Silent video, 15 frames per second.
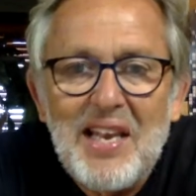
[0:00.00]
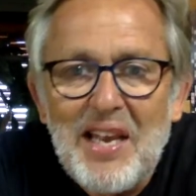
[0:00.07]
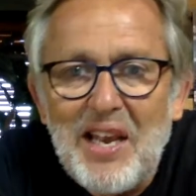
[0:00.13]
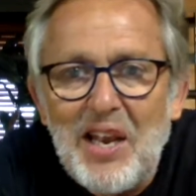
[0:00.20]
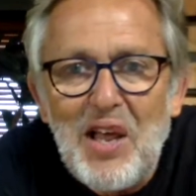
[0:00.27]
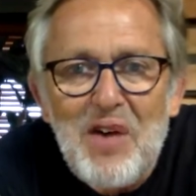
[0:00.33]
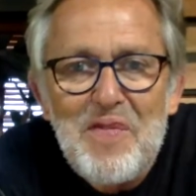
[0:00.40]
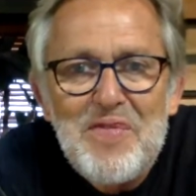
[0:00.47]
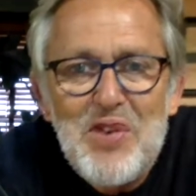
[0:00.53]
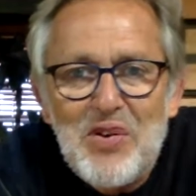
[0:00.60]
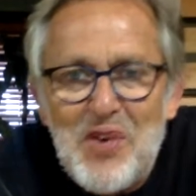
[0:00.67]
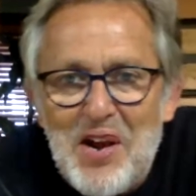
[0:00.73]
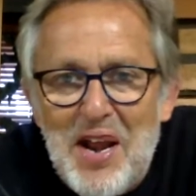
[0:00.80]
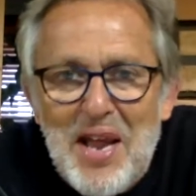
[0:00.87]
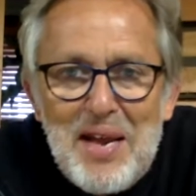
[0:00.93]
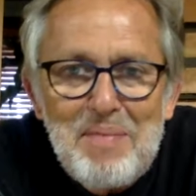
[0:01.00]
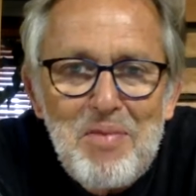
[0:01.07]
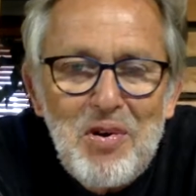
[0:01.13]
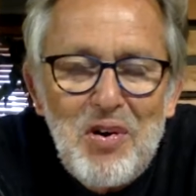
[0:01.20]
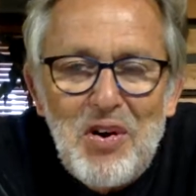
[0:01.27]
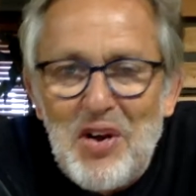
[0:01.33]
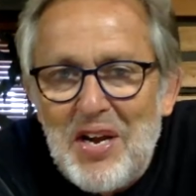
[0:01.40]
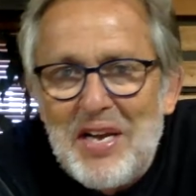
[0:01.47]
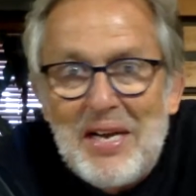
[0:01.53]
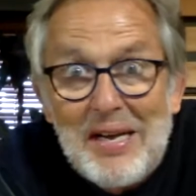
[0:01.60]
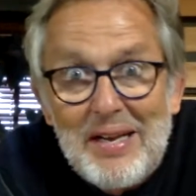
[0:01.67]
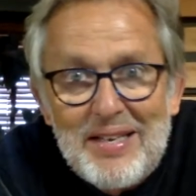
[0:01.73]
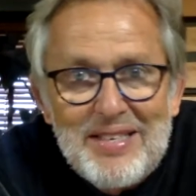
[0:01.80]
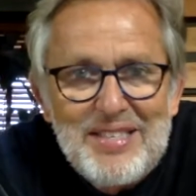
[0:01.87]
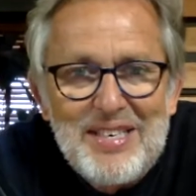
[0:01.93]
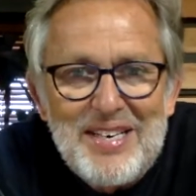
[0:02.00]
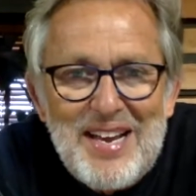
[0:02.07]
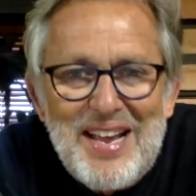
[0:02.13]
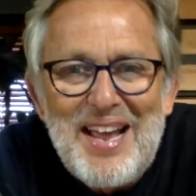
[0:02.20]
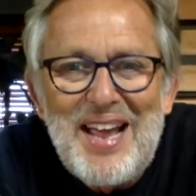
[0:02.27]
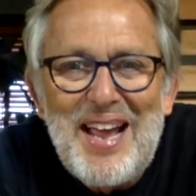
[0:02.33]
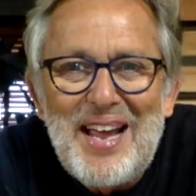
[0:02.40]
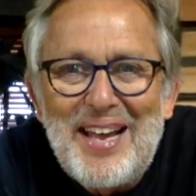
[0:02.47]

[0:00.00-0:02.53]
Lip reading: Love Your Neighbor Today.